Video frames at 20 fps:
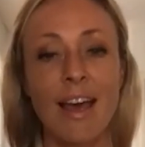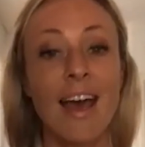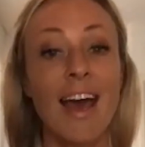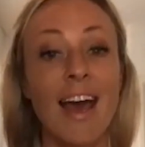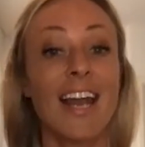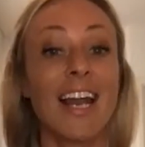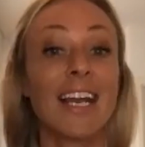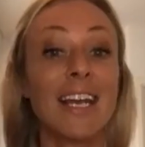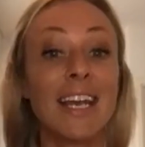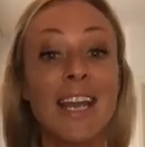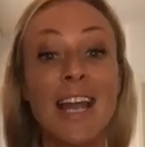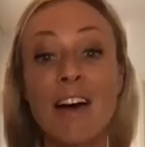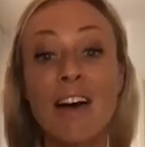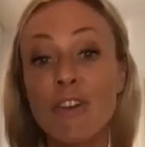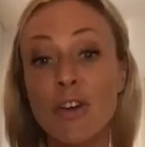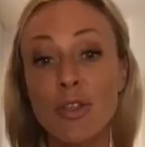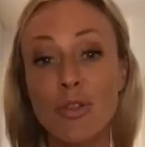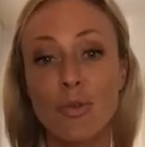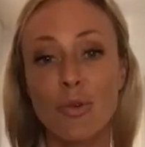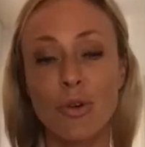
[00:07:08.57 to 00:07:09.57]
And I
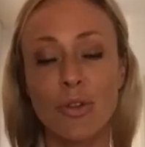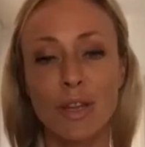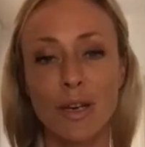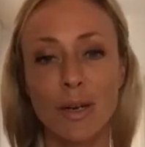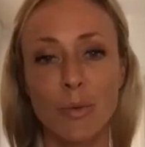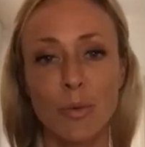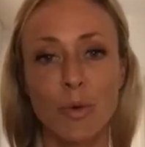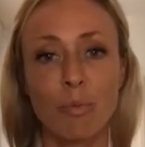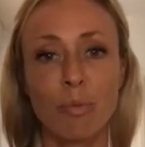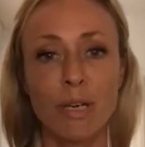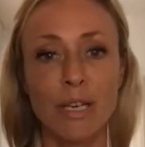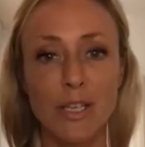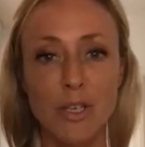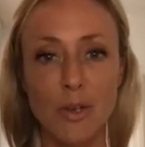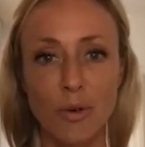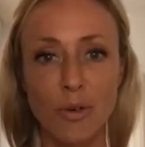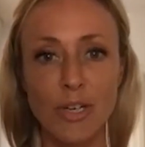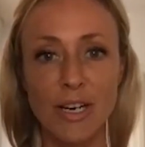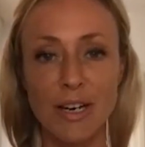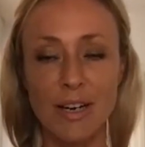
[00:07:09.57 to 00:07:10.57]
never thought that it would be
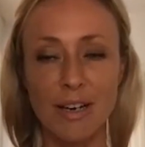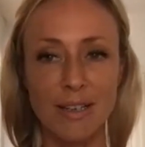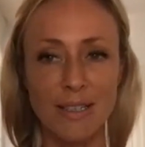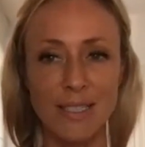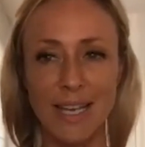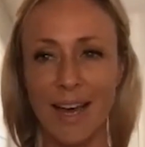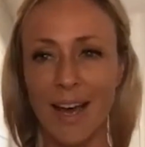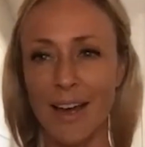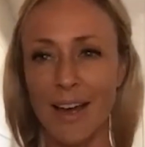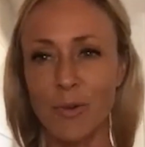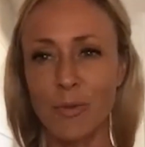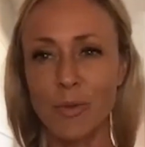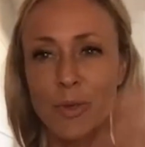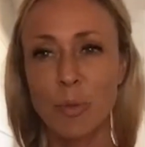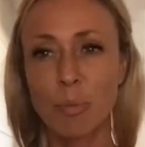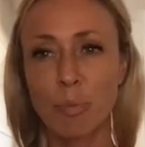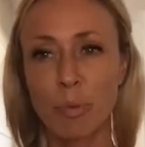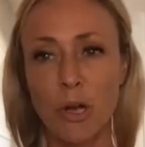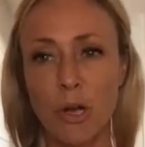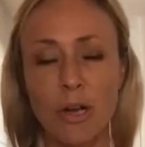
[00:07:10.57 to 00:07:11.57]
yoga because I had a real
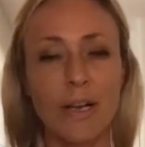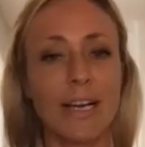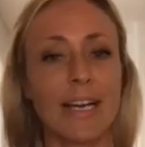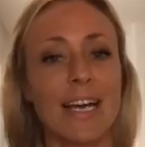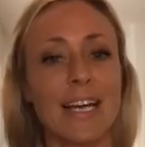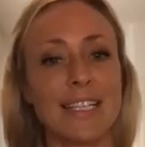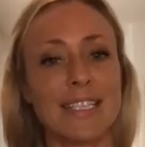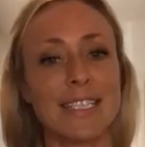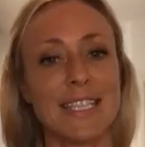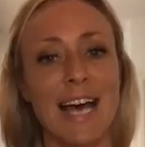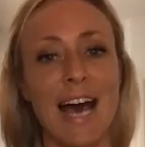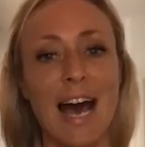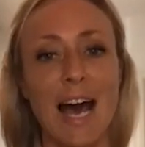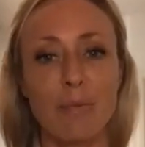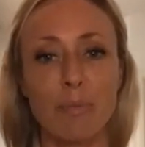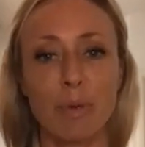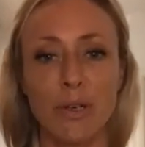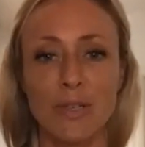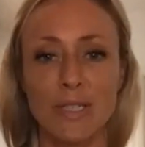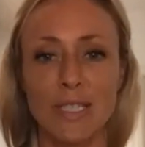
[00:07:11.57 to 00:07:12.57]
block against that
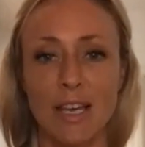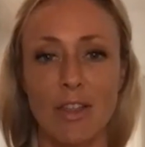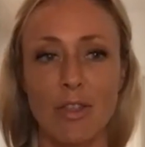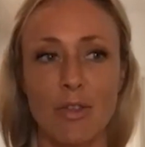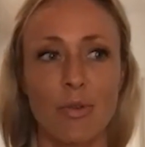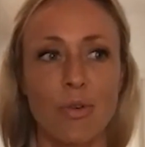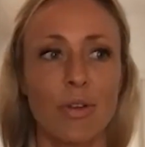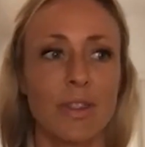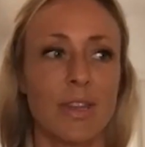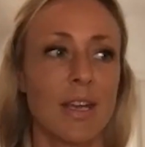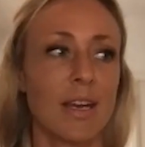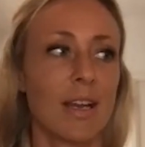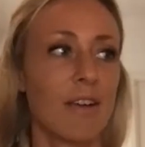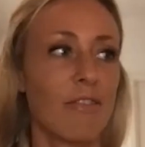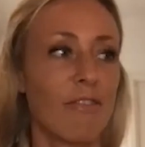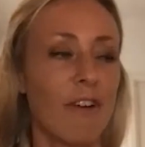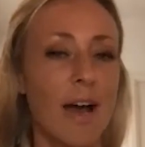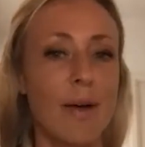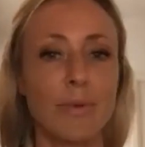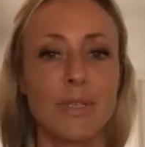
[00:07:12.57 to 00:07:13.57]
because I thought that
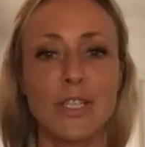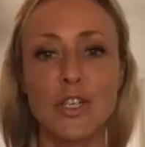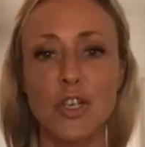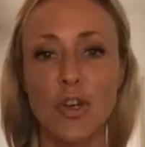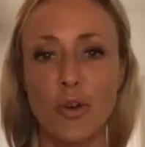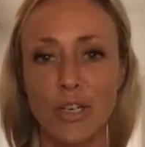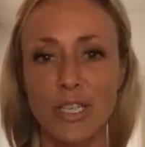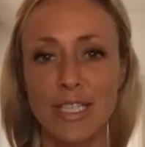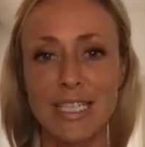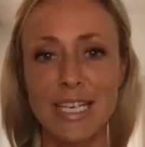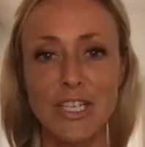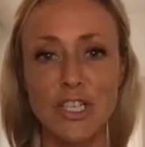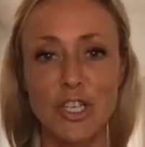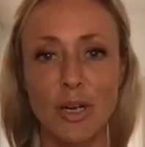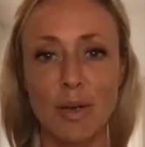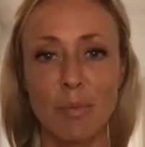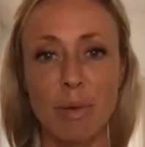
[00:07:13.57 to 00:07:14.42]
if I was a yoga teacher,